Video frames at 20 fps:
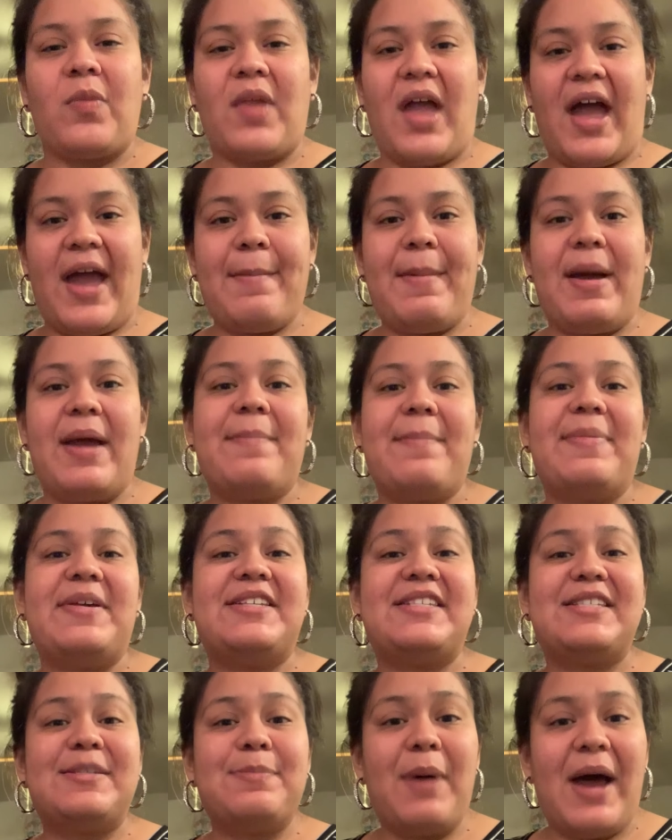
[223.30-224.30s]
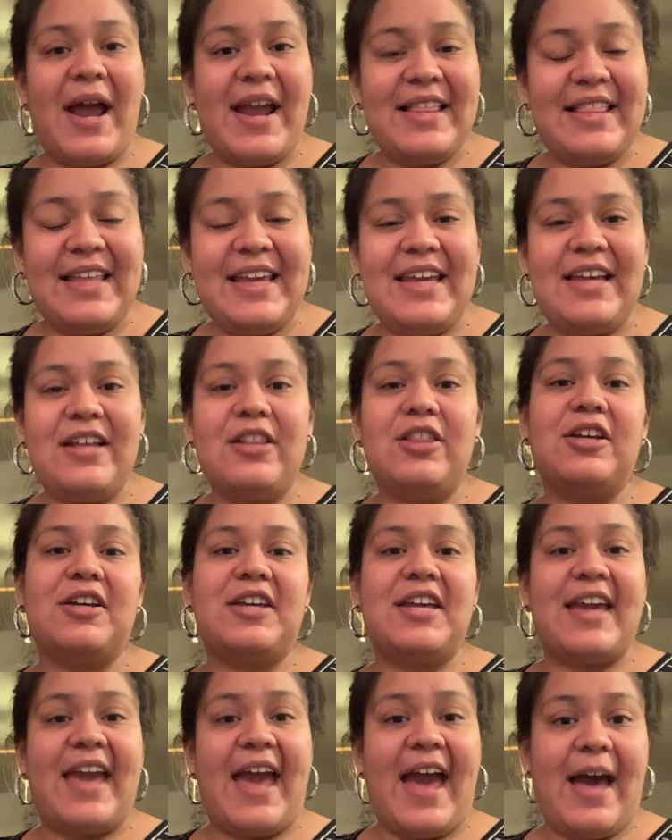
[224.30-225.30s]
I might be smiling,
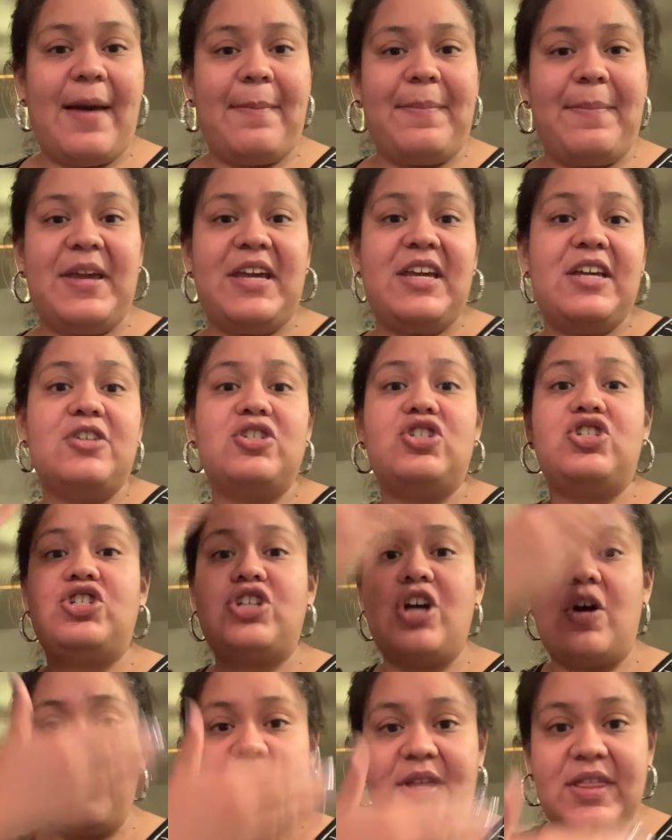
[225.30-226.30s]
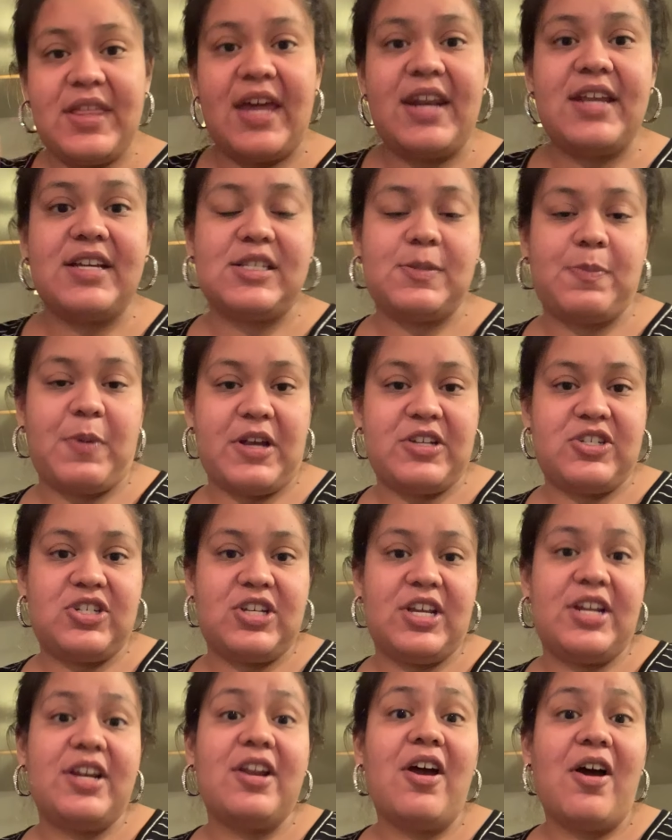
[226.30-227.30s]
looking happy, showing that
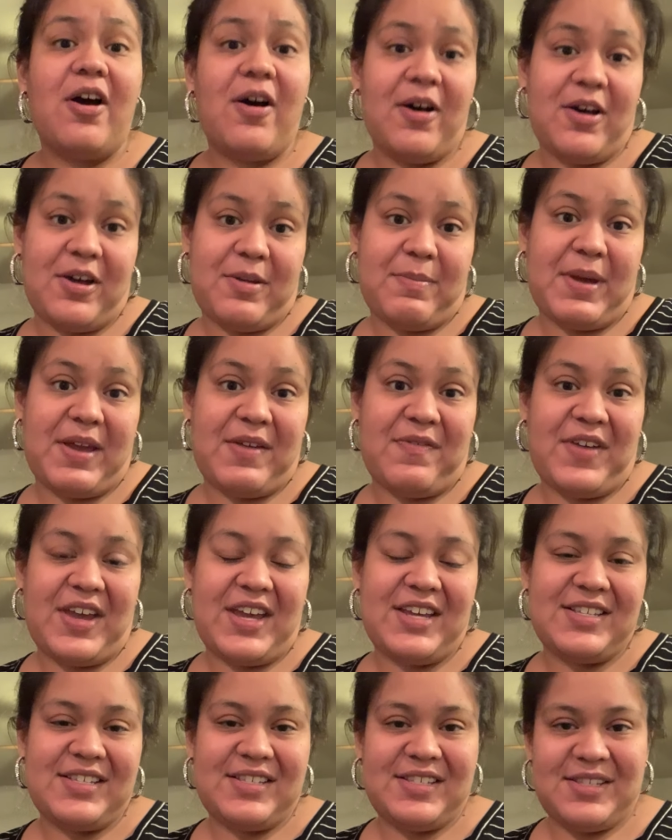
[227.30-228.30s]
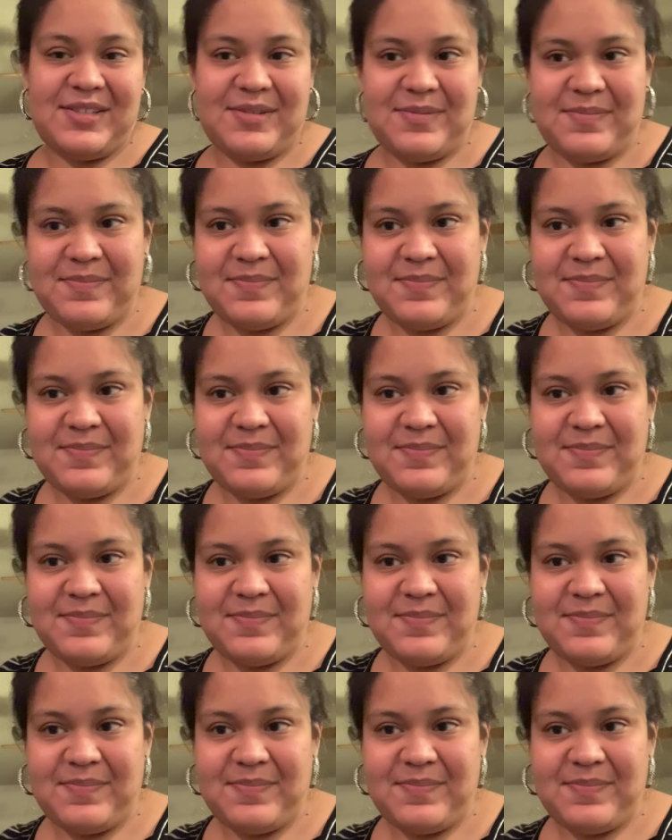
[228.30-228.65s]
expression on my face.